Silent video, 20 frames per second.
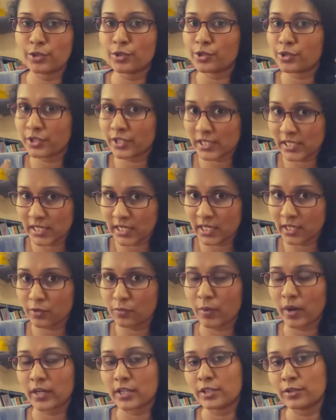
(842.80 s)
critique
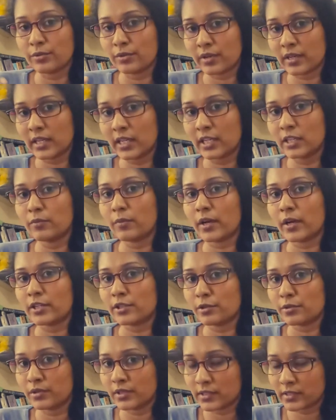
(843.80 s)
what you read, what
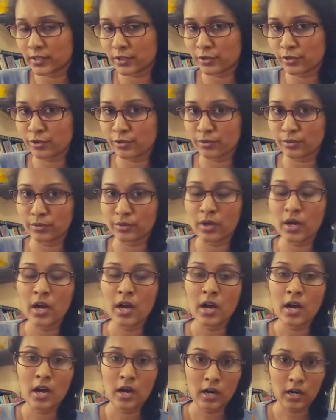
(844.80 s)
you listen to,
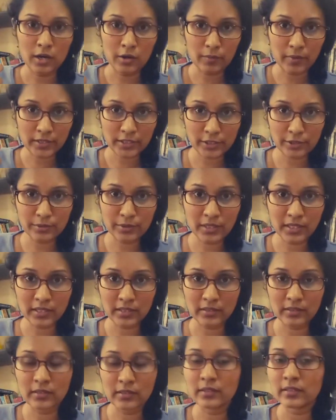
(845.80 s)
what you
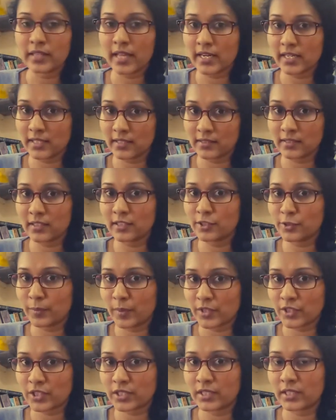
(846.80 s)
hear, that is a
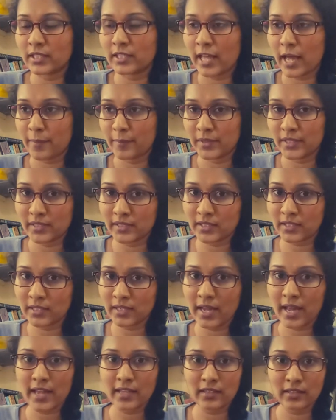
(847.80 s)
special ability,
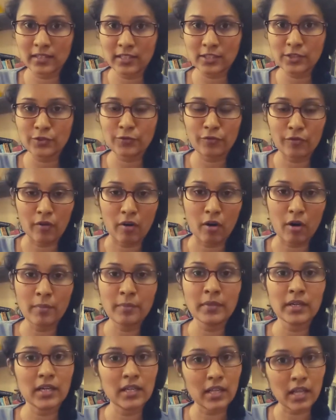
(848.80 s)
and this
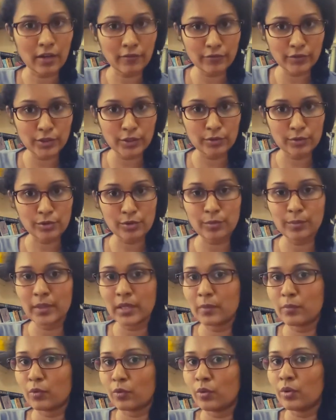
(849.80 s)
form allows you to be
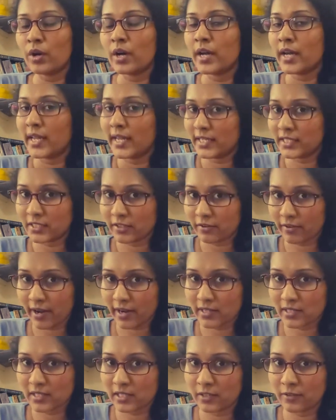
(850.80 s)
more
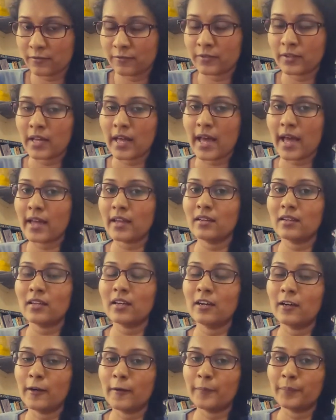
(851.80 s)
interactive and
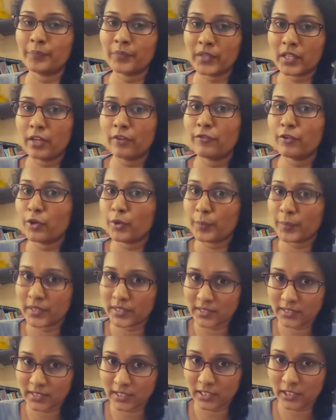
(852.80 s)
give your
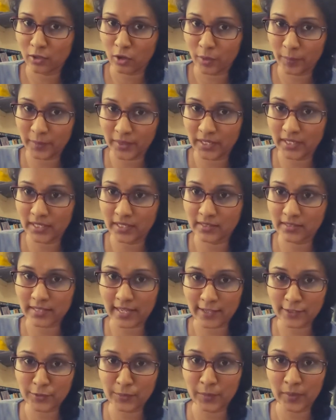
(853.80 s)
personal opinions
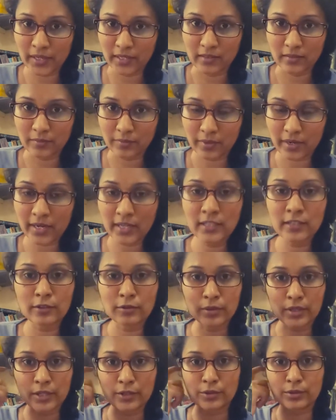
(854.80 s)
as well, right?
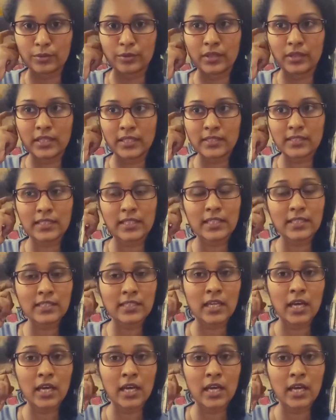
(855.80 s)
Okay, so this is